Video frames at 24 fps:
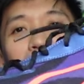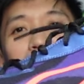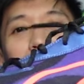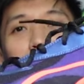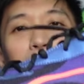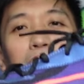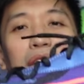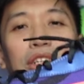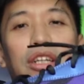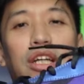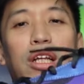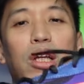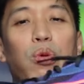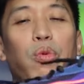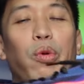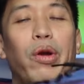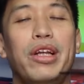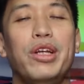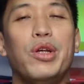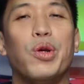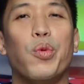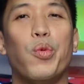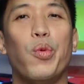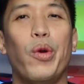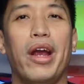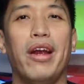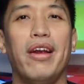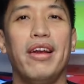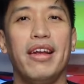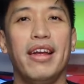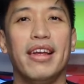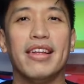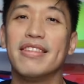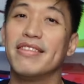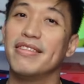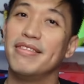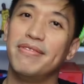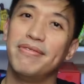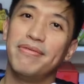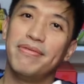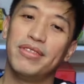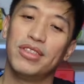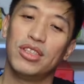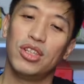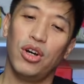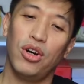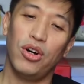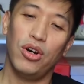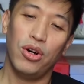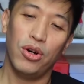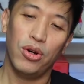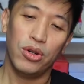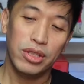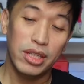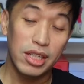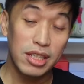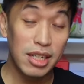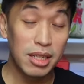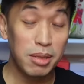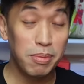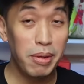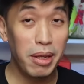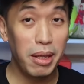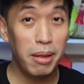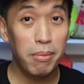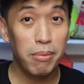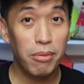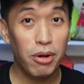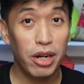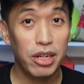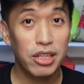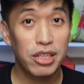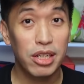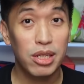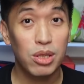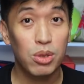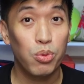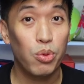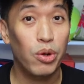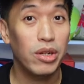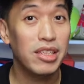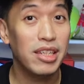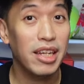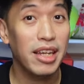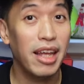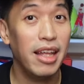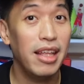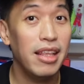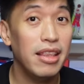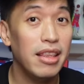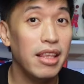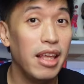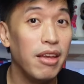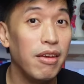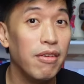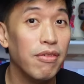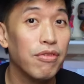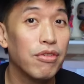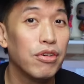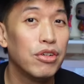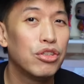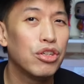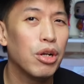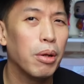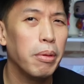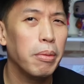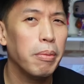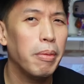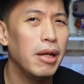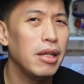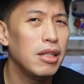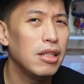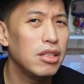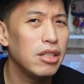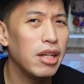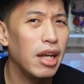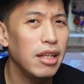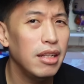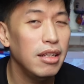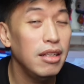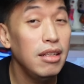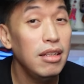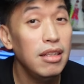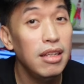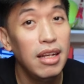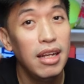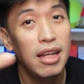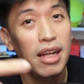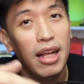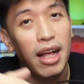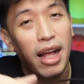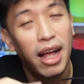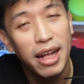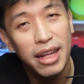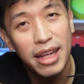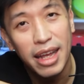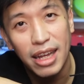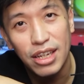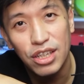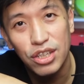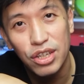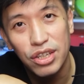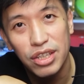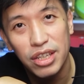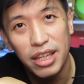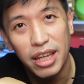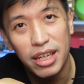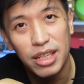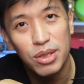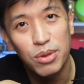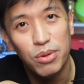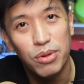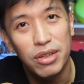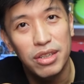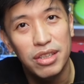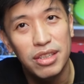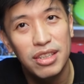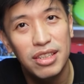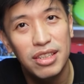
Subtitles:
especially when you're wearing it. So this has been Marches once again. Thank you for dropping by this channel. Catch you in the next one.